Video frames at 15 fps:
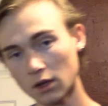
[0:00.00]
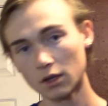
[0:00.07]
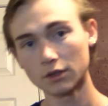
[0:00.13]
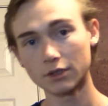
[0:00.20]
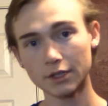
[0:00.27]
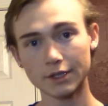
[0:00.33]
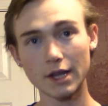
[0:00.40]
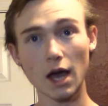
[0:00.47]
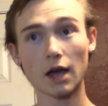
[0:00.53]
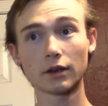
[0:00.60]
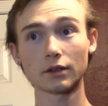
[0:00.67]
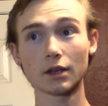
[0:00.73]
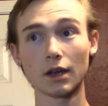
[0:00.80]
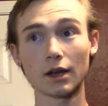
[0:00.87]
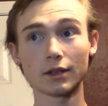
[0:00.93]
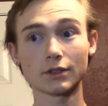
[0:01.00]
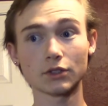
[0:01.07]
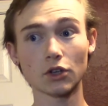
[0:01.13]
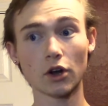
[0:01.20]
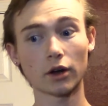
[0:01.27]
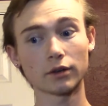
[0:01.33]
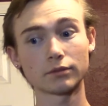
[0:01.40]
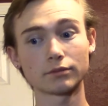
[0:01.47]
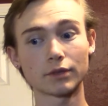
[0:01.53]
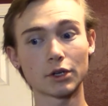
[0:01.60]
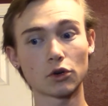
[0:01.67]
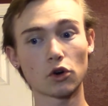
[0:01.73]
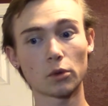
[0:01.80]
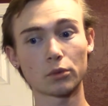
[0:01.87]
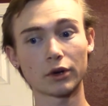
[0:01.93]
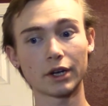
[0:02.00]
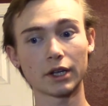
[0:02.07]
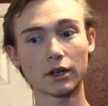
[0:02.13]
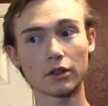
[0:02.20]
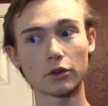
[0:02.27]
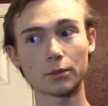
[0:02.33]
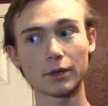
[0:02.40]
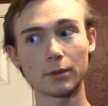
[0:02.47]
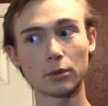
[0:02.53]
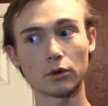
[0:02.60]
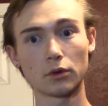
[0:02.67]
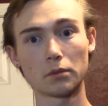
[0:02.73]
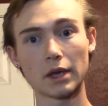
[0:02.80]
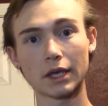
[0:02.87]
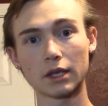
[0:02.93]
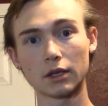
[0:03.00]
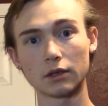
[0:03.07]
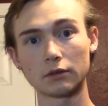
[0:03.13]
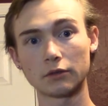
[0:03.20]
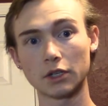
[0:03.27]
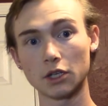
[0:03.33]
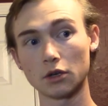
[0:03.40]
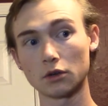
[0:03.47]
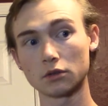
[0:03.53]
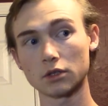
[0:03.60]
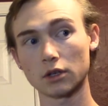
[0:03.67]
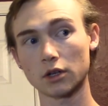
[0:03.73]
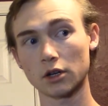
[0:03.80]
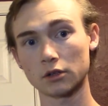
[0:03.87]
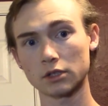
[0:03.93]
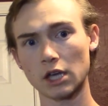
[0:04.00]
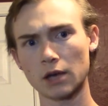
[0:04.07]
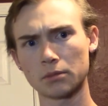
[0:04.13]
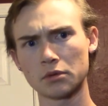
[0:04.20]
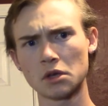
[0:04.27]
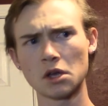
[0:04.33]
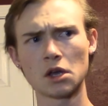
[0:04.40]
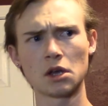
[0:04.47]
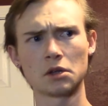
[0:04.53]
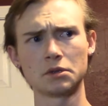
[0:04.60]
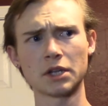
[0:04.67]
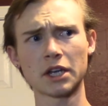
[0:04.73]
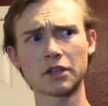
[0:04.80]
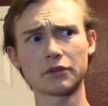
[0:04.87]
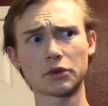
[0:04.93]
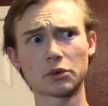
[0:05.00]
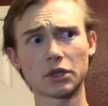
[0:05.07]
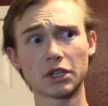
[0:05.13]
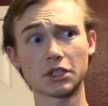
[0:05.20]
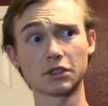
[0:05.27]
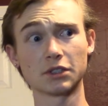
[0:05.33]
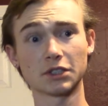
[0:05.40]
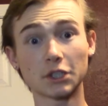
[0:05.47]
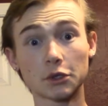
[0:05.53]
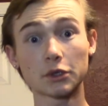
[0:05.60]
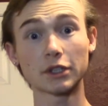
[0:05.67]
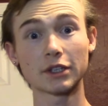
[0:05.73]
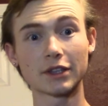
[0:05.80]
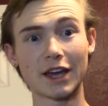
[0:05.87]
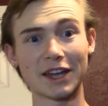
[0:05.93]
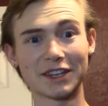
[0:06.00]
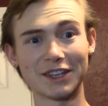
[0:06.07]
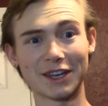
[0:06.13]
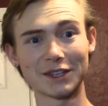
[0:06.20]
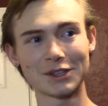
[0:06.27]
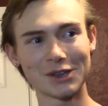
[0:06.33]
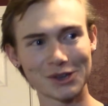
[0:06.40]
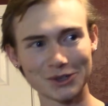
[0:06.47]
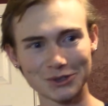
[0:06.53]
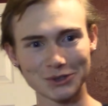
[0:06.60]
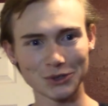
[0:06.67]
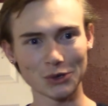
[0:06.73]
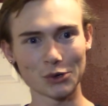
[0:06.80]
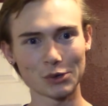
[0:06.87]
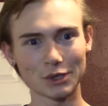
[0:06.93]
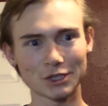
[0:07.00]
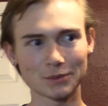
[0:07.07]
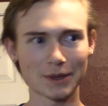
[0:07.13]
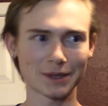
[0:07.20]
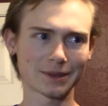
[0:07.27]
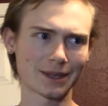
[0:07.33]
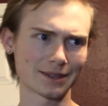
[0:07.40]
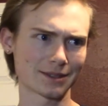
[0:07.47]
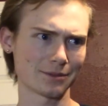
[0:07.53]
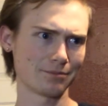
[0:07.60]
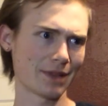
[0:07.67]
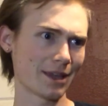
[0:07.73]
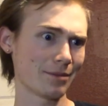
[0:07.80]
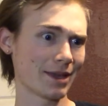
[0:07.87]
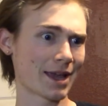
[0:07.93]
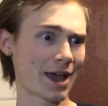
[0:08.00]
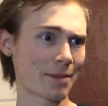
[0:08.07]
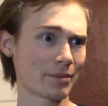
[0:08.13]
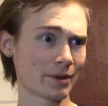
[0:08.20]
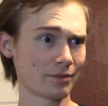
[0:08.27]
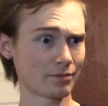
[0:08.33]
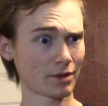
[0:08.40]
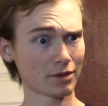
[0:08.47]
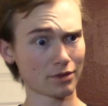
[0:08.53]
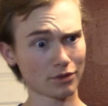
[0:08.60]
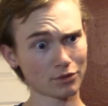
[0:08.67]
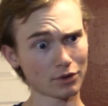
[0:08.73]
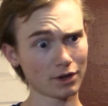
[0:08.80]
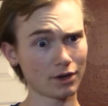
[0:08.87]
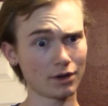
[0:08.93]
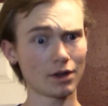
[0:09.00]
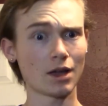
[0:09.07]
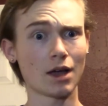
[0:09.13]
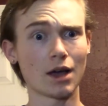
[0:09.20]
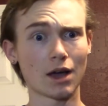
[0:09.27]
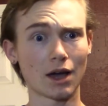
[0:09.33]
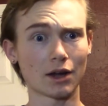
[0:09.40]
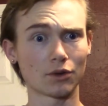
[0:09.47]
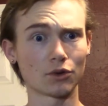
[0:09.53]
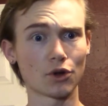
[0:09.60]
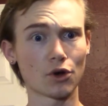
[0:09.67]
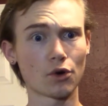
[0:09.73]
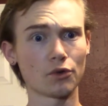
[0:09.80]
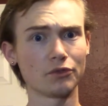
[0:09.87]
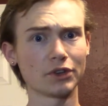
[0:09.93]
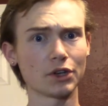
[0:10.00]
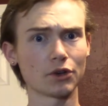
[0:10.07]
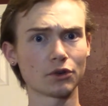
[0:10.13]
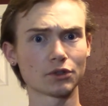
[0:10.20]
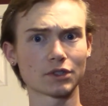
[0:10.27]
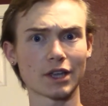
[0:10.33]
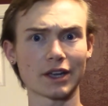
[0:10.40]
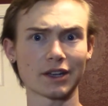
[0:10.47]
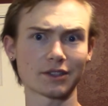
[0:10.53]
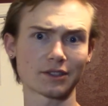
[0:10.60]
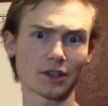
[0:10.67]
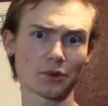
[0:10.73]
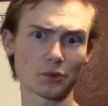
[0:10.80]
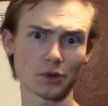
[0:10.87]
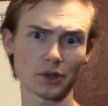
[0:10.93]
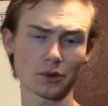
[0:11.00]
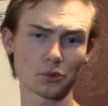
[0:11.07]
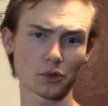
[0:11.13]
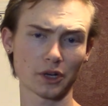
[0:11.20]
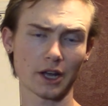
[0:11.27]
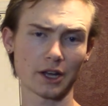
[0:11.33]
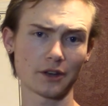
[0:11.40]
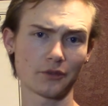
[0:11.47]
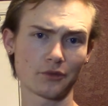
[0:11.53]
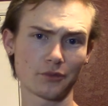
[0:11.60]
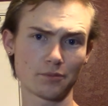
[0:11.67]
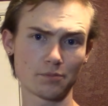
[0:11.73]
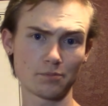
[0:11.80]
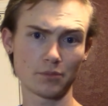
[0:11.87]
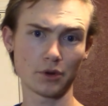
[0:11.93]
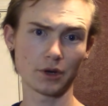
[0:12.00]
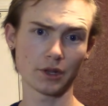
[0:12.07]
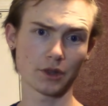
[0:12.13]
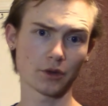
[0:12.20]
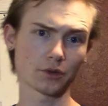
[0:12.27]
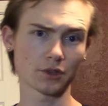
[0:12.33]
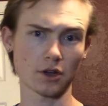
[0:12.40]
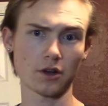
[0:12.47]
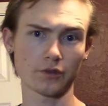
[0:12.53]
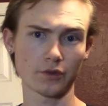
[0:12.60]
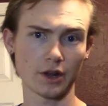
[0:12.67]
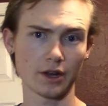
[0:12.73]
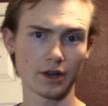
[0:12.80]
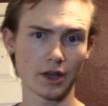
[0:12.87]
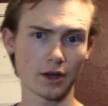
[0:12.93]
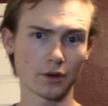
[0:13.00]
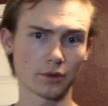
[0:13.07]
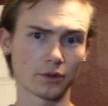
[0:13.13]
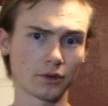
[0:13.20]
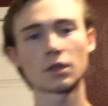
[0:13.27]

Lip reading: Did not start incorporating other people making videos on CutterTap. Not even really considering that yet, so expect that to maybe happen month 3. I don't know, videos, like I said, we're kind of putting those off right now.